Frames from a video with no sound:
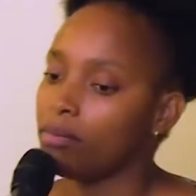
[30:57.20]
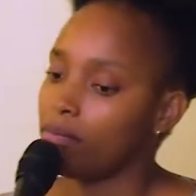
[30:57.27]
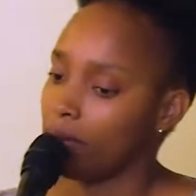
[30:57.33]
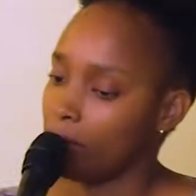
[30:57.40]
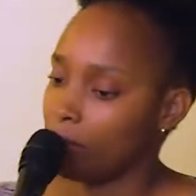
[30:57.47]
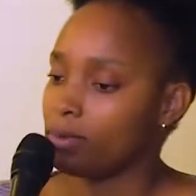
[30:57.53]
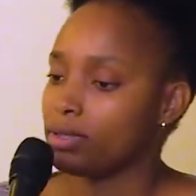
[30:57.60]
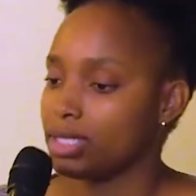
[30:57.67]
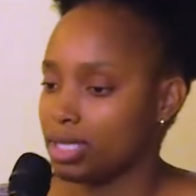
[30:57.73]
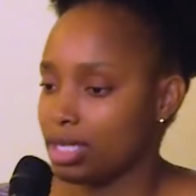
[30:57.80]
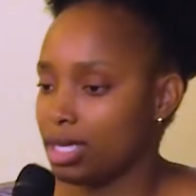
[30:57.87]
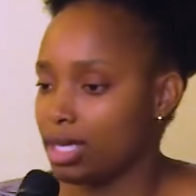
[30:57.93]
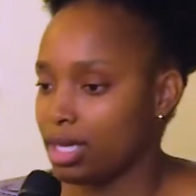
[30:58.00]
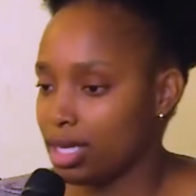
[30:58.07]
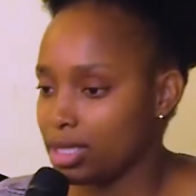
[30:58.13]
People
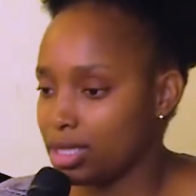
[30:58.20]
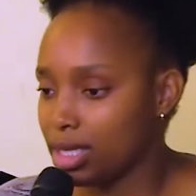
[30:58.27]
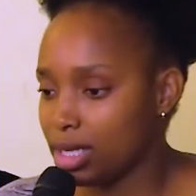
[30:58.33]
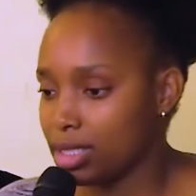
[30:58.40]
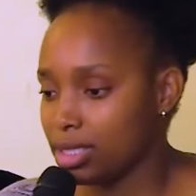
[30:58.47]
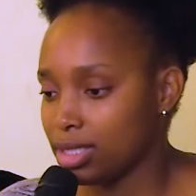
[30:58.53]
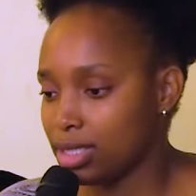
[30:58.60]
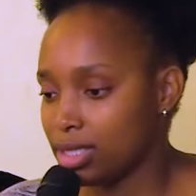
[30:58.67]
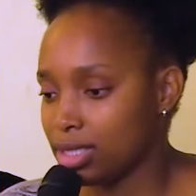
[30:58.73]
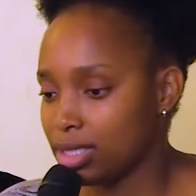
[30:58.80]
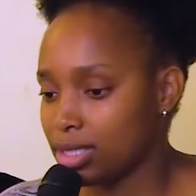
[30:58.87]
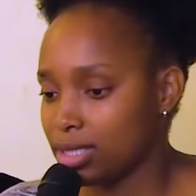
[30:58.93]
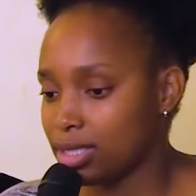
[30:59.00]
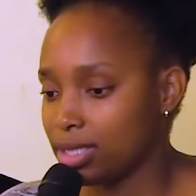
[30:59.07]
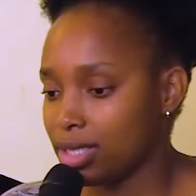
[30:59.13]
say that
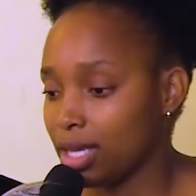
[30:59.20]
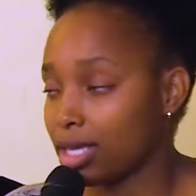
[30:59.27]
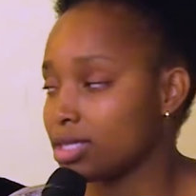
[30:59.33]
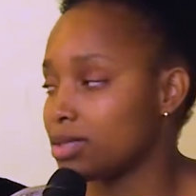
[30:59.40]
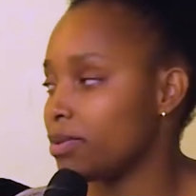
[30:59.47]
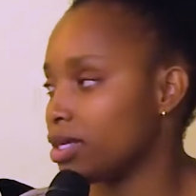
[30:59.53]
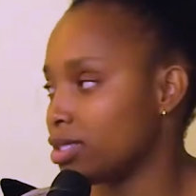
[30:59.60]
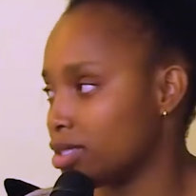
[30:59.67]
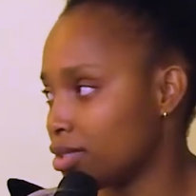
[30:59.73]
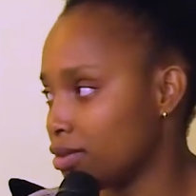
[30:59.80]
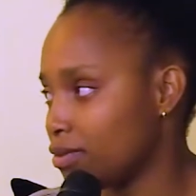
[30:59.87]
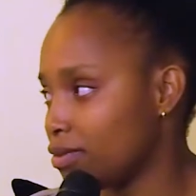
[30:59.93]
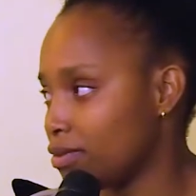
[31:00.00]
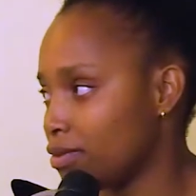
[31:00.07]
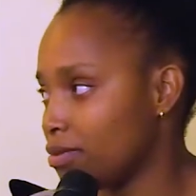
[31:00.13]
is
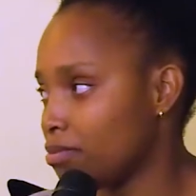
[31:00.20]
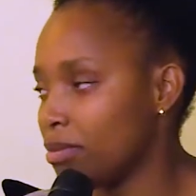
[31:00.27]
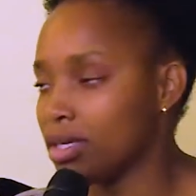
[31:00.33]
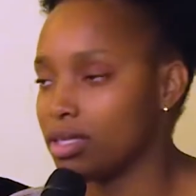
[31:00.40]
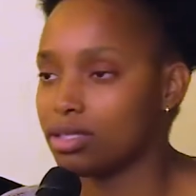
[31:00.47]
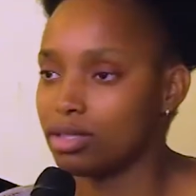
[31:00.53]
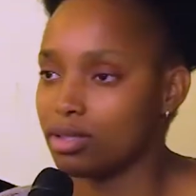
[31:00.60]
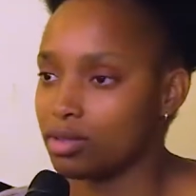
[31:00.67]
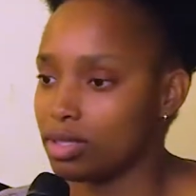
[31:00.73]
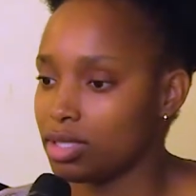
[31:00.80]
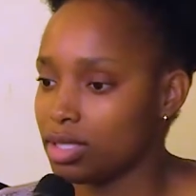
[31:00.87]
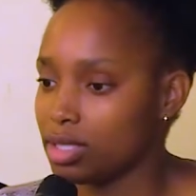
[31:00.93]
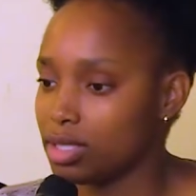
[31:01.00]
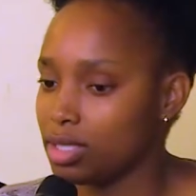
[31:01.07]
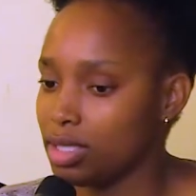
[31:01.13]
expensive, but it's not.
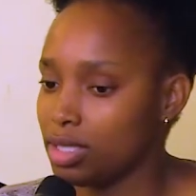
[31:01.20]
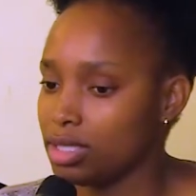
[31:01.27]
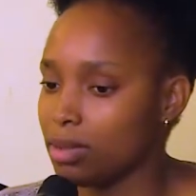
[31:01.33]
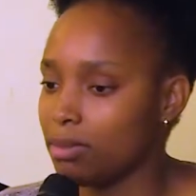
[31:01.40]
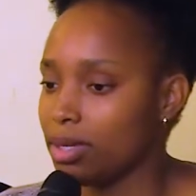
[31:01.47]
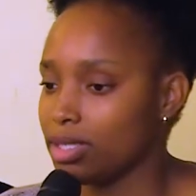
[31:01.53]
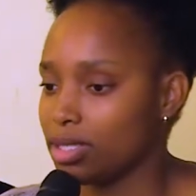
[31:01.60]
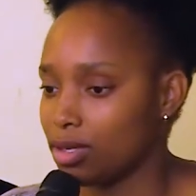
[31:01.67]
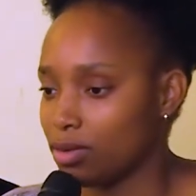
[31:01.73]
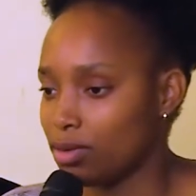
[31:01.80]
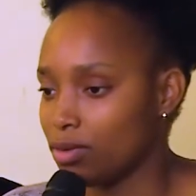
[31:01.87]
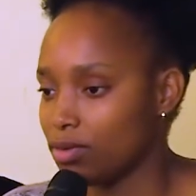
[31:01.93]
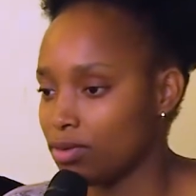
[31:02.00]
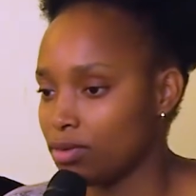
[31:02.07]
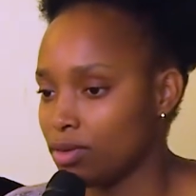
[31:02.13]
It's a matter
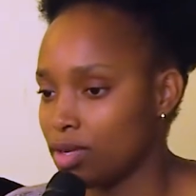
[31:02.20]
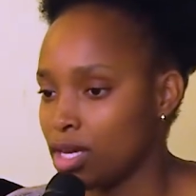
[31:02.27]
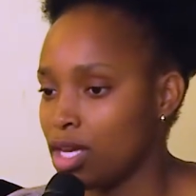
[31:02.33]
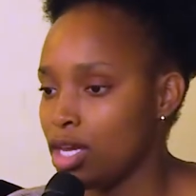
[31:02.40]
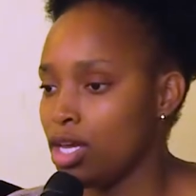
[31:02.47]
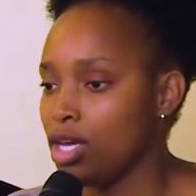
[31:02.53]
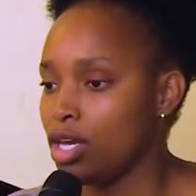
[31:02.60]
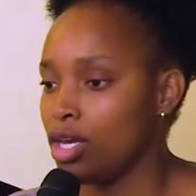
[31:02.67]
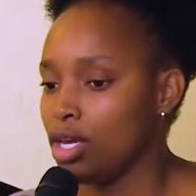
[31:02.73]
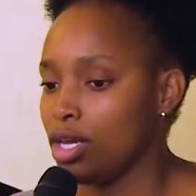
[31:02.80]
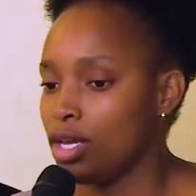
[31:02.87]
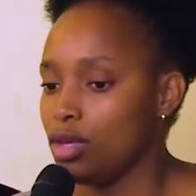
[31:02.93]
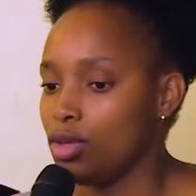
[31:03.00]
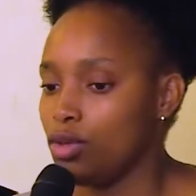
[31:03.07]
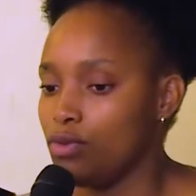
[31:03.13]
of,
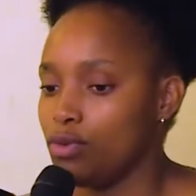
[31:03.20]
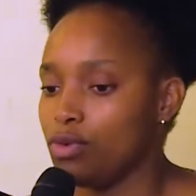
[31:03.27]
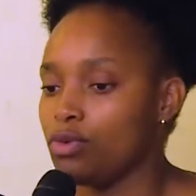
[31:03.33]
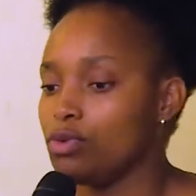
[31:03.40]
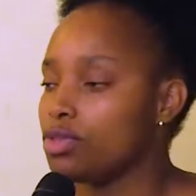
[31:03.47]
if you do